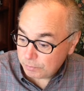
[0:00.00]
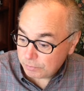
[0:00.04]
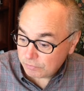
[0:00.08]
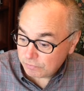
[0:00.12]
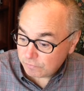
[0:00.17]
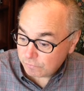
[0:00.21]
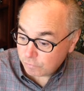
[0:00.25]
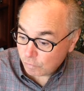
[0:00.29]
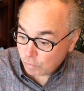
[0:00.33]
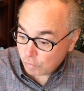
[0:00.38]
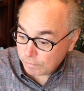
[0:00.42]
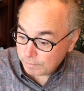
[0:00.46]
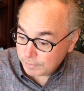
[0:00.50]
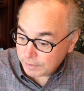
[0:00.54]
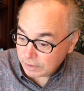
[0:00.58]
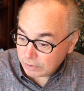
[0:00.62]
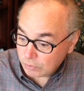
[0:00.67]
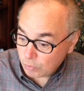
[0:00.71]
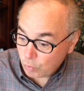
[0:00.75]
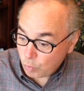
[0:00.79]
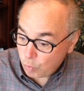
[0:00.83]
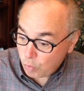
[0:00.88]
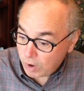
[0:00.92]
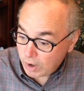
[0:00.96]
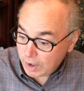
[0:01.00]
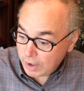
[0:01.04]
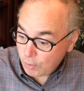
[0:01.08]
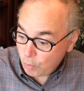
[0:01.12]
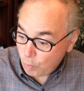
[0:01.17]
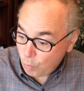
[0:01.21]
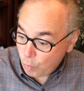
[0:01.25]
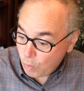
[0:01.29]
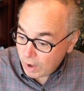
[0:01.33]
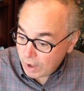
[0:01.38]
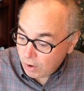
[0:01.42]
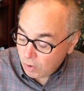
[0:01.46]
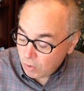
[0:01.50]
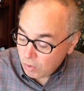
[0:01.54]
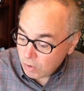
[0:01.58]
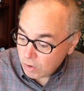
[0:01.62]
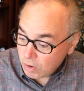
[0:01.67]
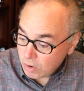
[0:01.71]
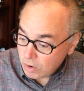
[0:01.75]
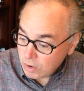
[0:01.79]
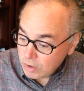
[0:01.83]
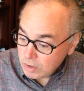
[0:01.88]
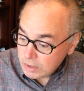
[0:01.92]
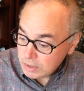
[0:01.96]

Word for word: performing quite well.